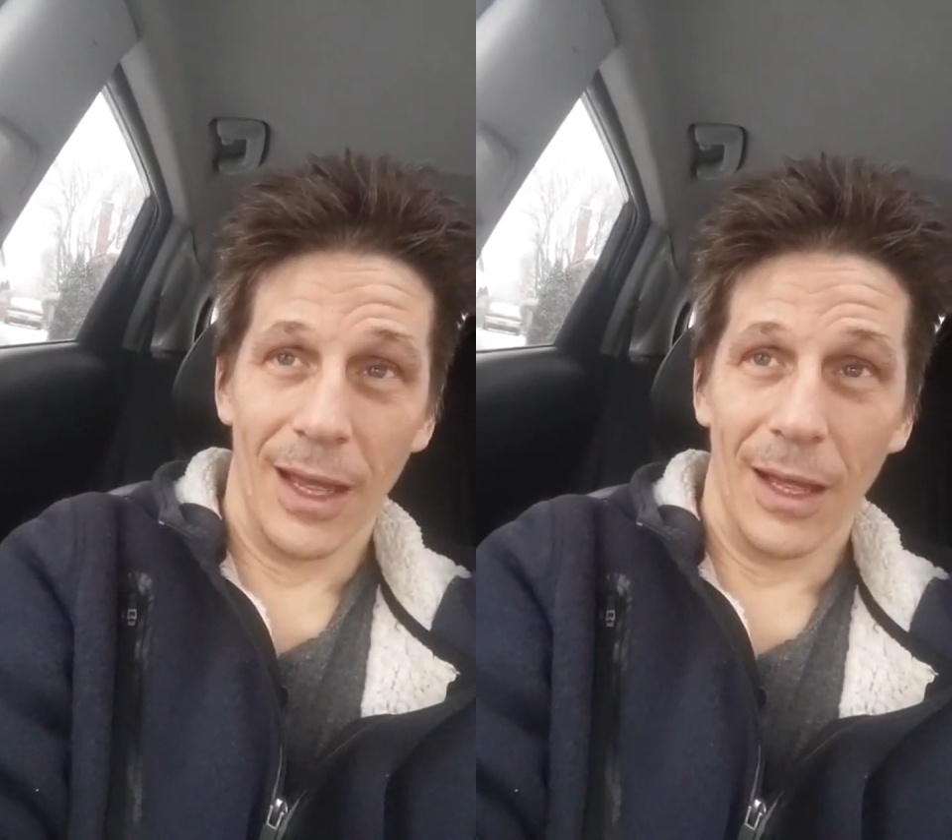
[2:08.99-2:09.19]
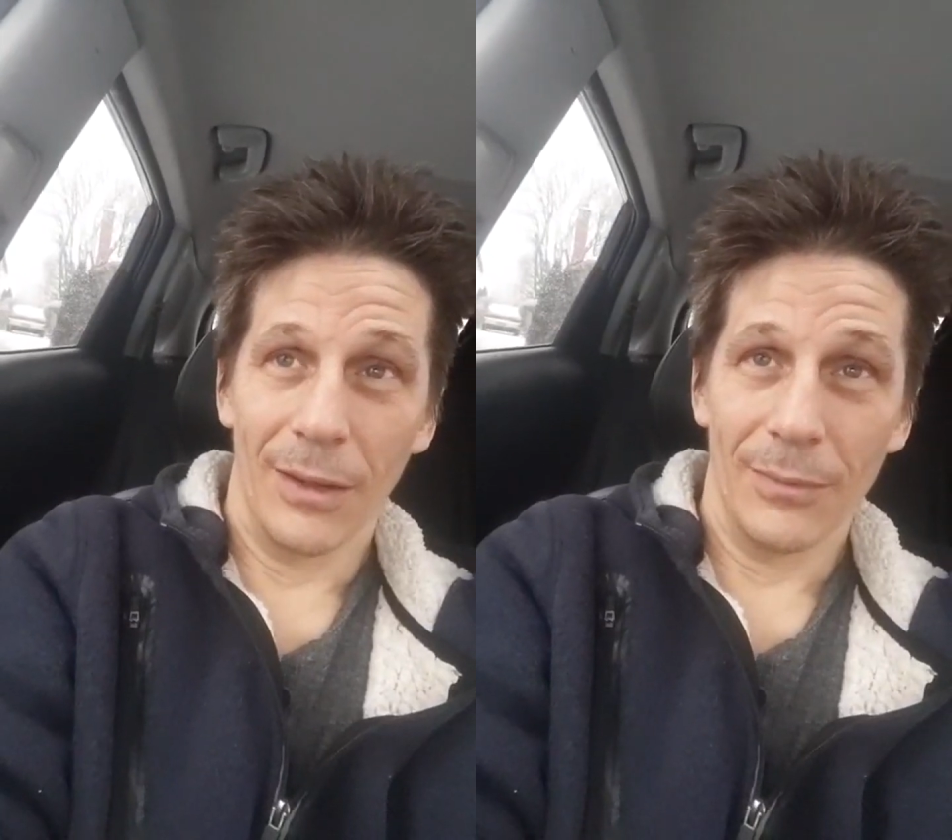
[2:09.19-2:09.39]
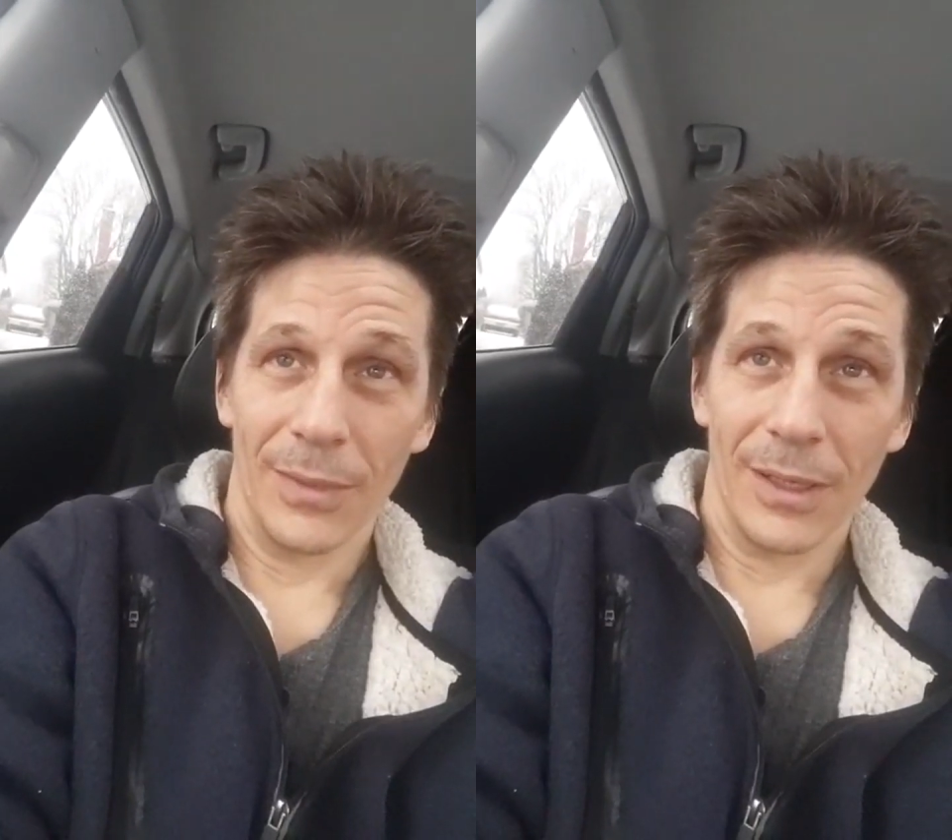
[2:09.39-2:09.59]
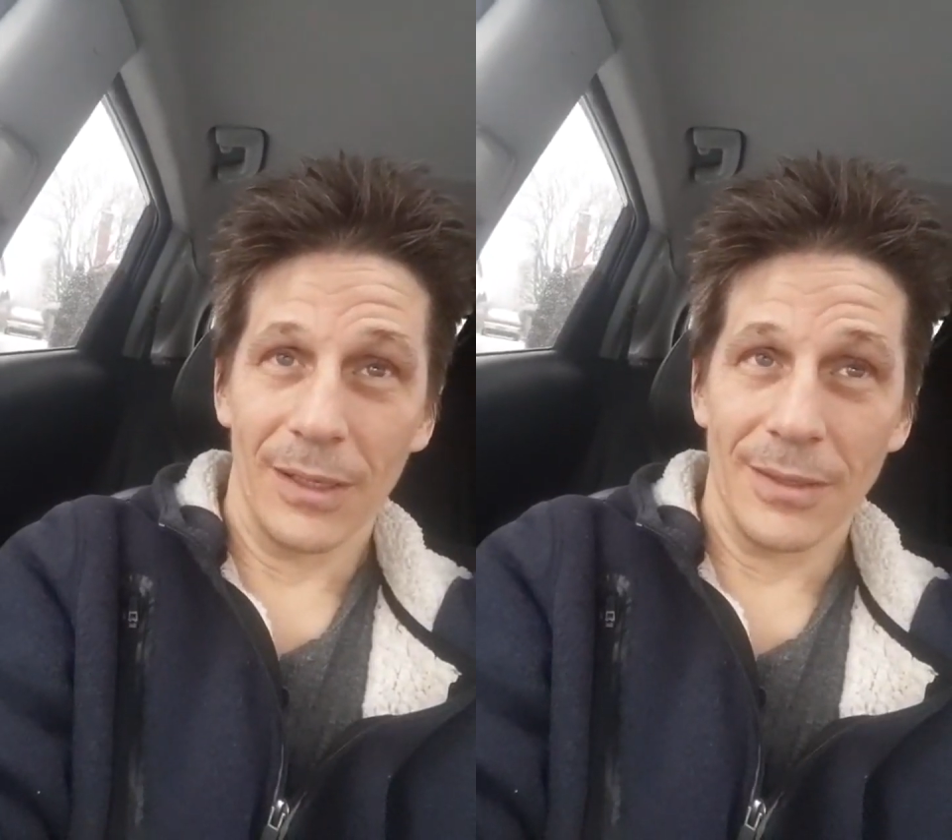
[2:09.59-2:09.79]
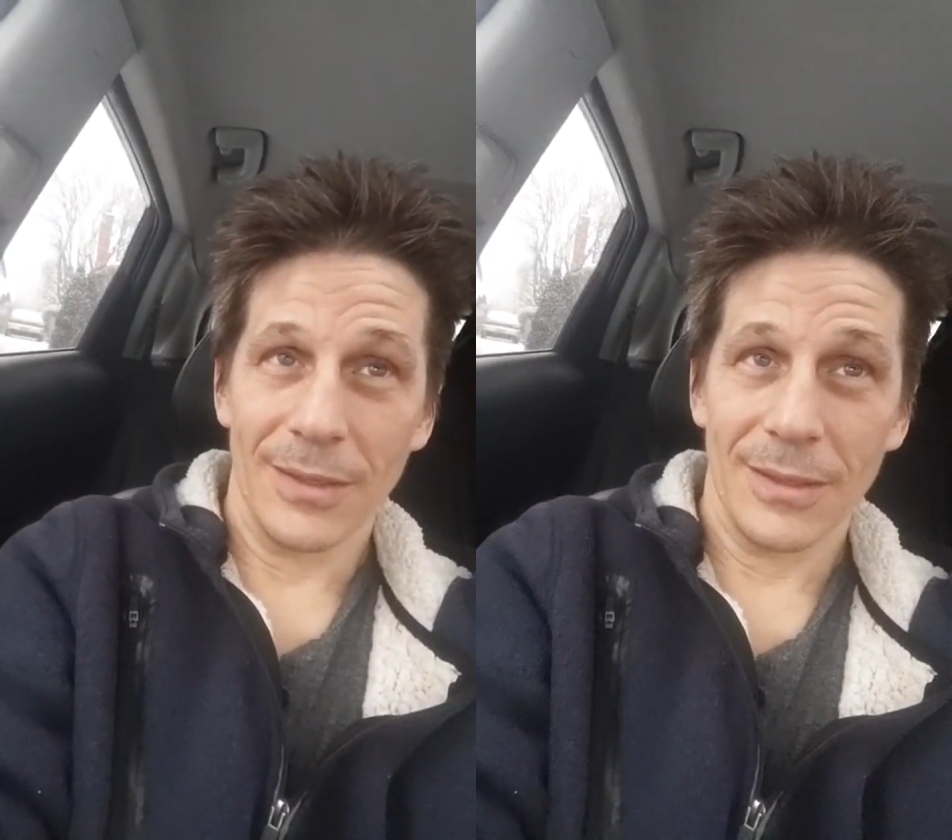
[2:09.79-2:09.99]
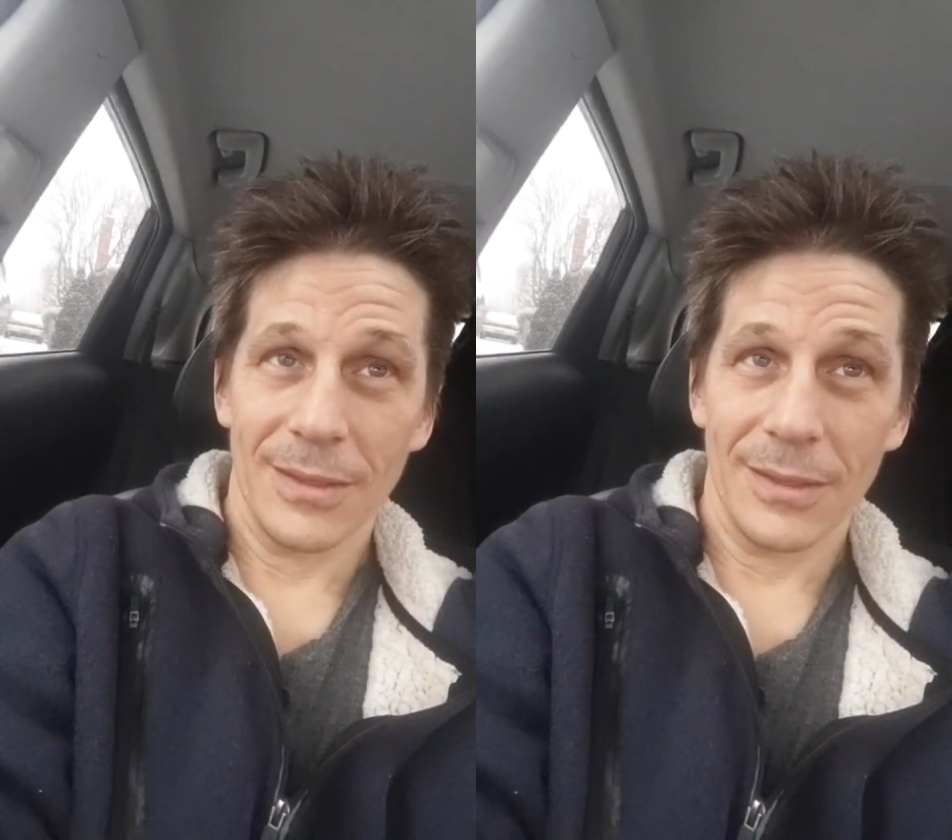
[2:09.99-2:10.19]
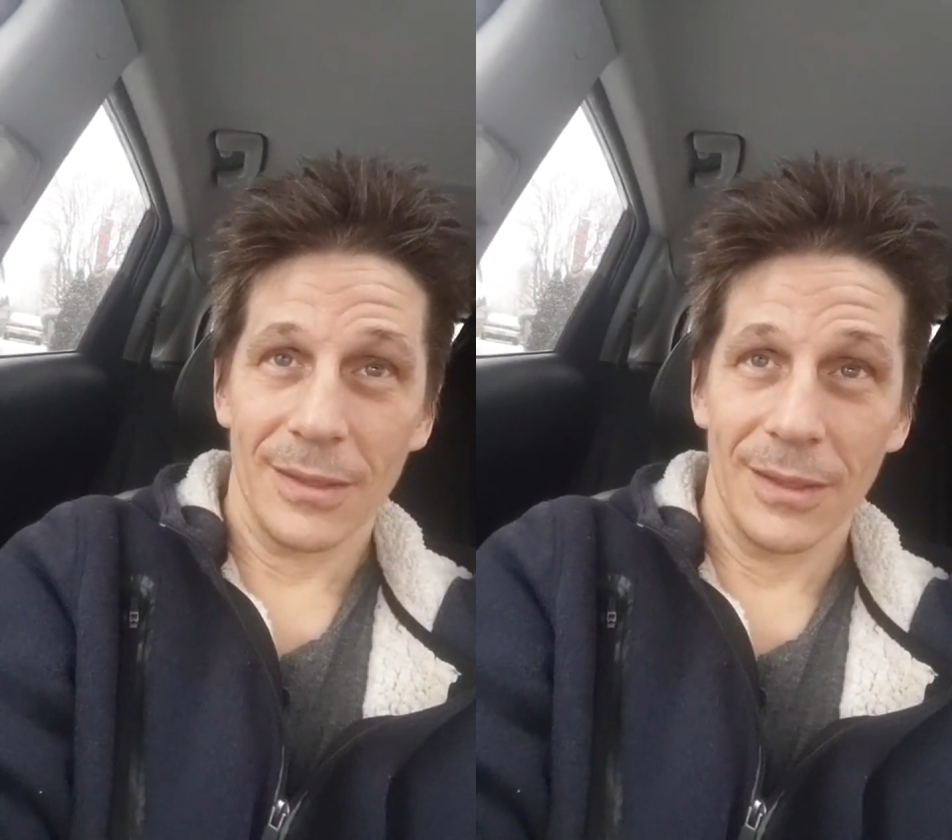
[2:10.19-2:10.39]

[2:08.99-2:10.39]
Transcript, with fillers: um, because